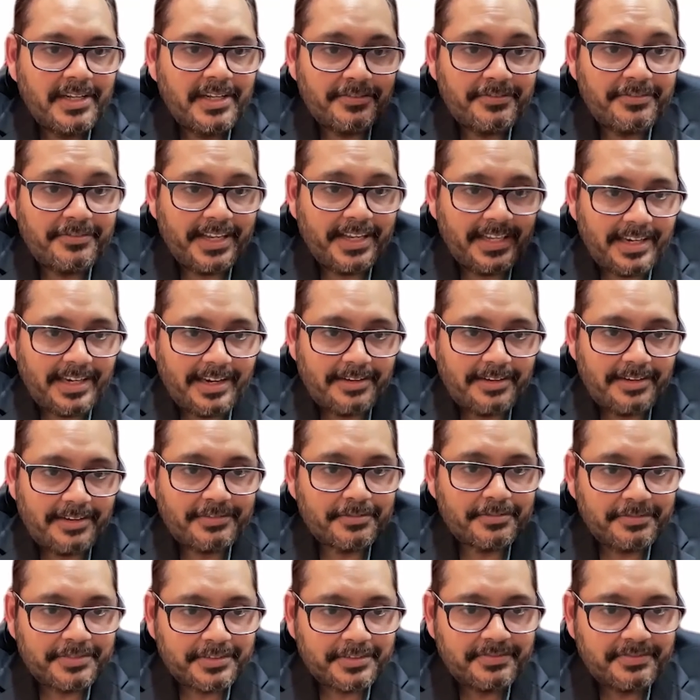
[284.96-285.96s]
fail after
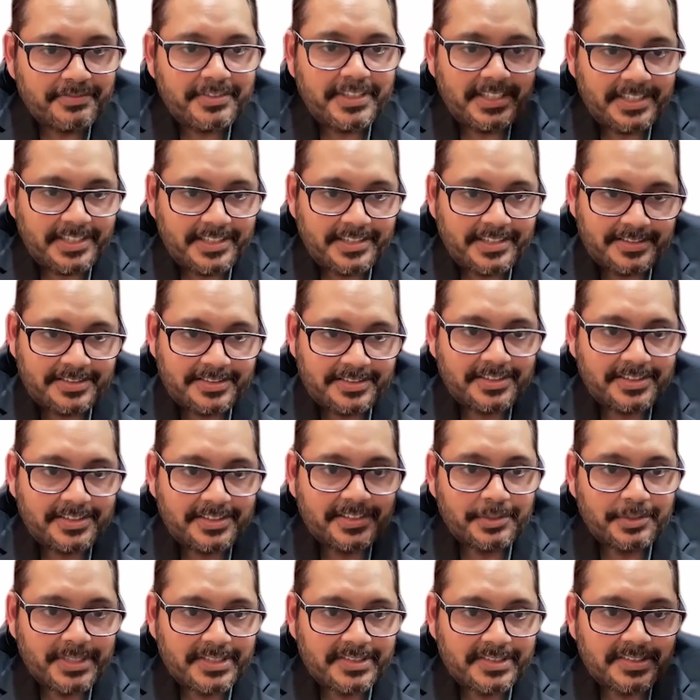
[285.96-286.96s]
15 years in the
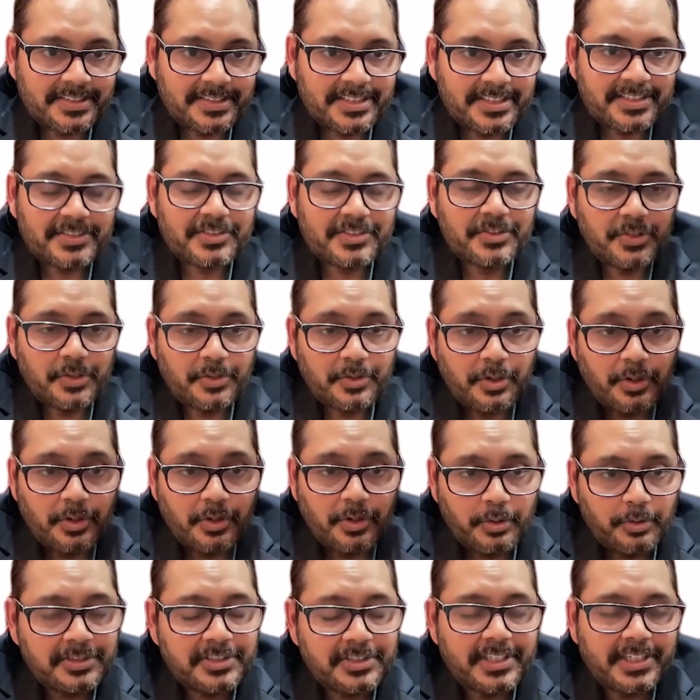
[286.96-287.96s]
business. So
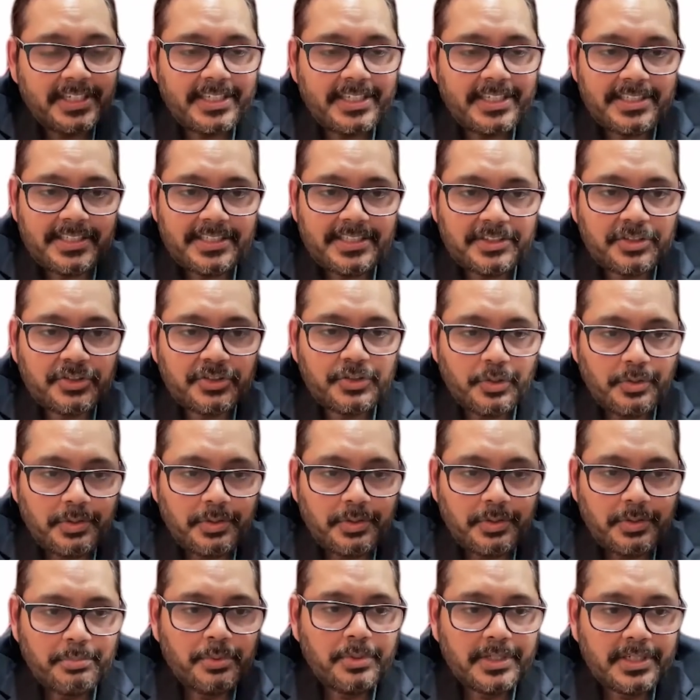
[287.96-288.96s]
goal setting is so
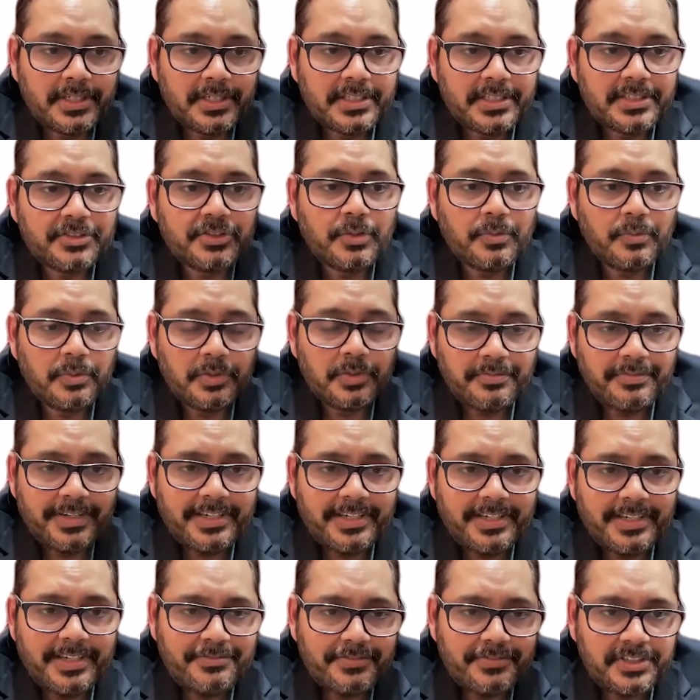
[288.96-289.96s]
important. So the very
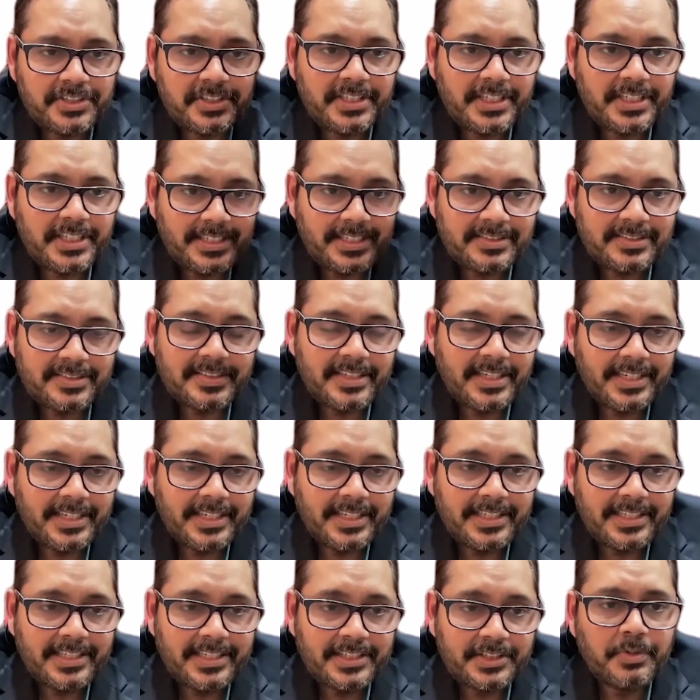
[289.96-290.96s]
first thing in setting
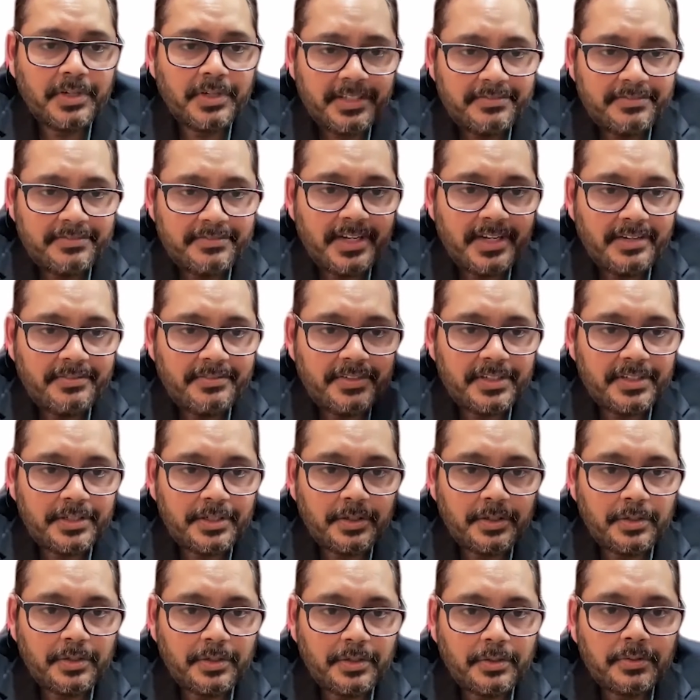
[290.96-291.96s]
a 25-year
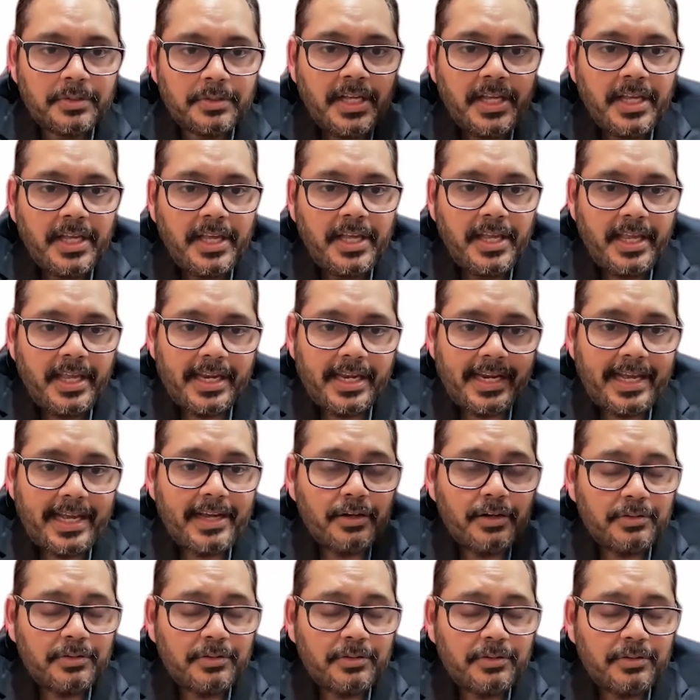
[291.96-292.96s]
goal, and I
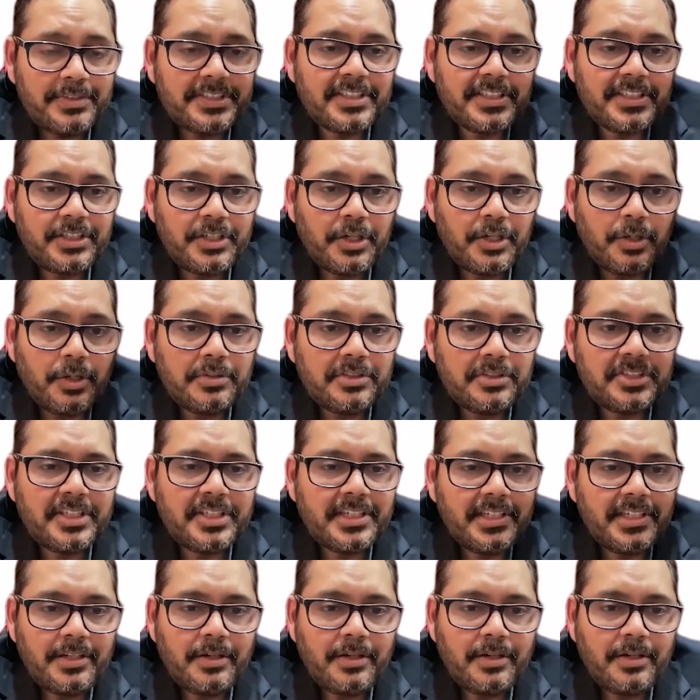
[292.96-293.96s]
always say, don't set
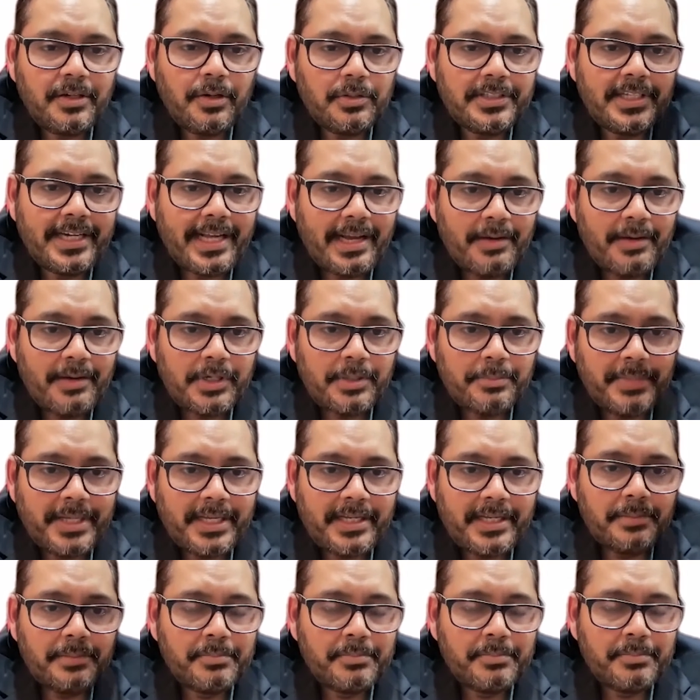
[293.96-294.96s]
a goal that I want to make
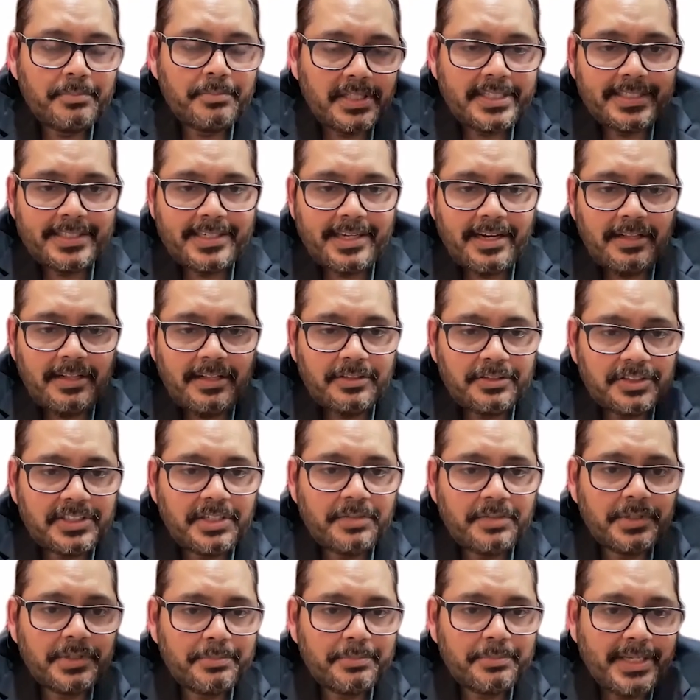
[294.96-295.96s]
$1 million, I
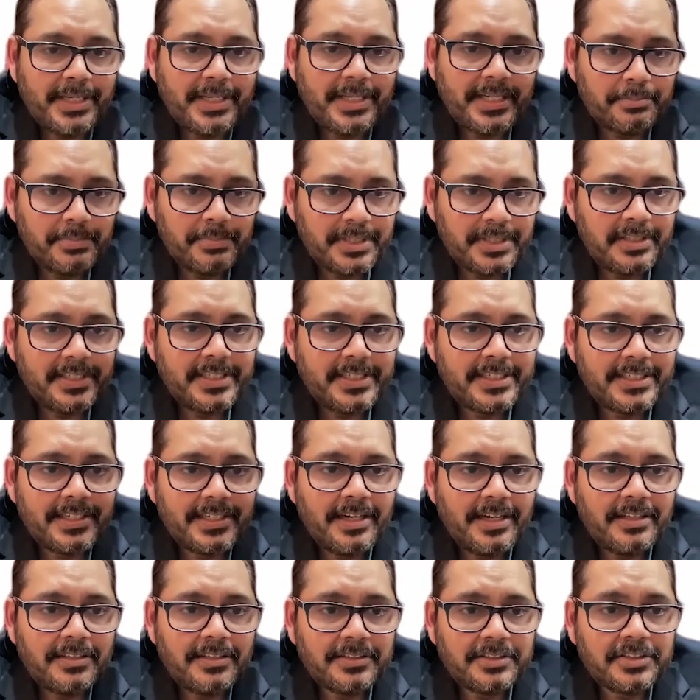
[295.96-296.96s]
want to make $1 billion.
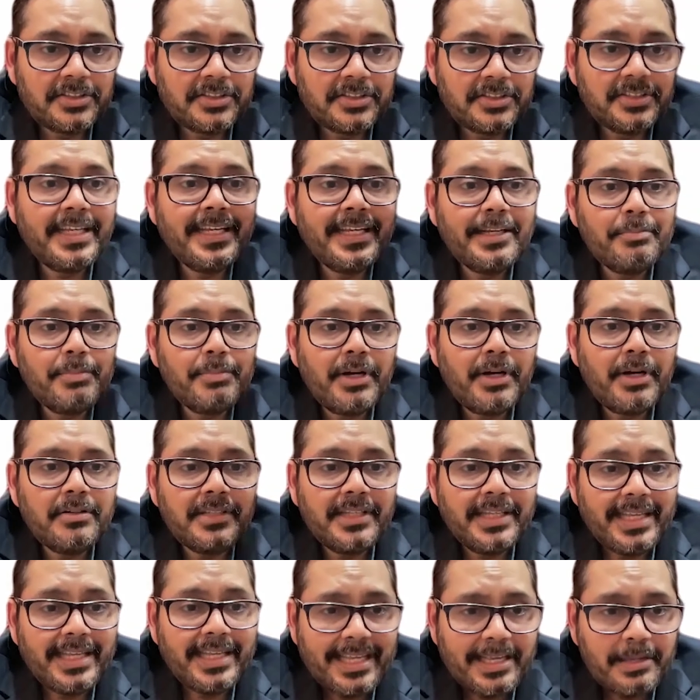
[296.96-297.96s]
Think about
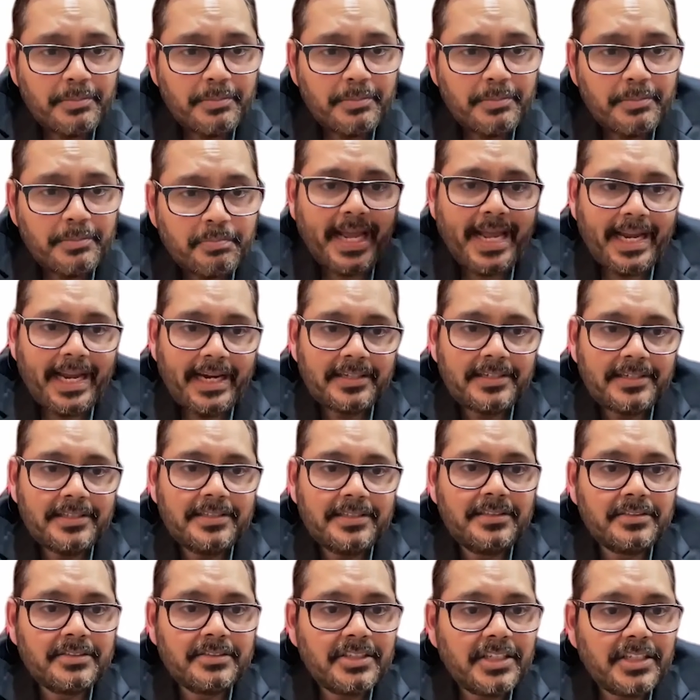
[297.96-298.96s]
the impact,
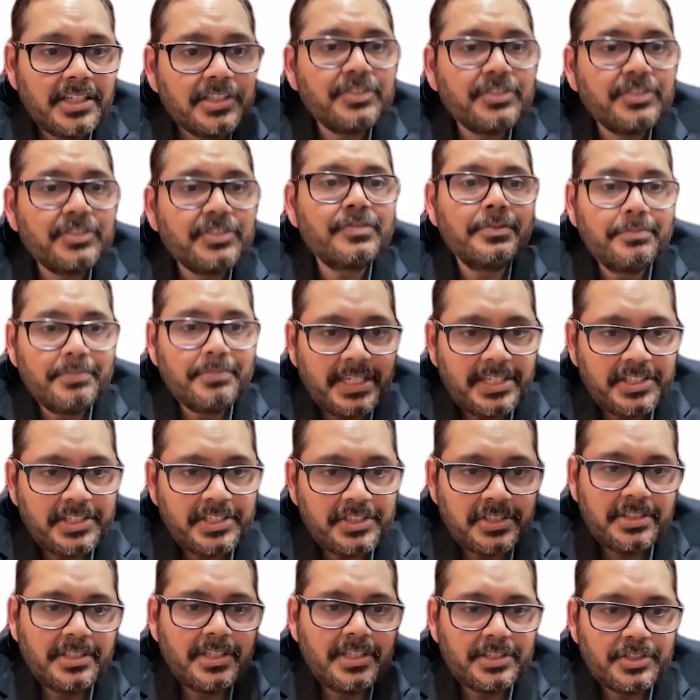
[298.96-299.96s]
the
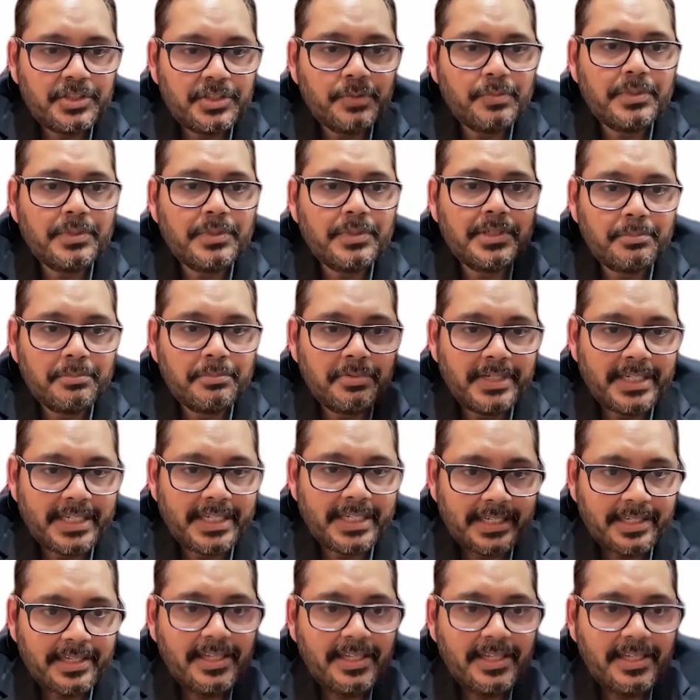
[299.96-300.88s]
transformation that you want to bring.